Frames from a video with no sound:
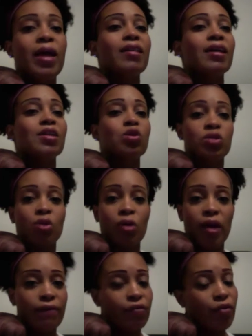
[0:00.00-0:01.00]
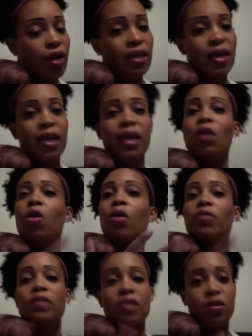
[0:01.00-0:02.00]
That's also life-threatening and all
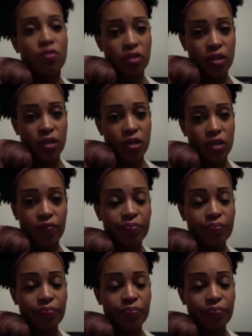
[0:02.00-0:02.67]
this other stuff.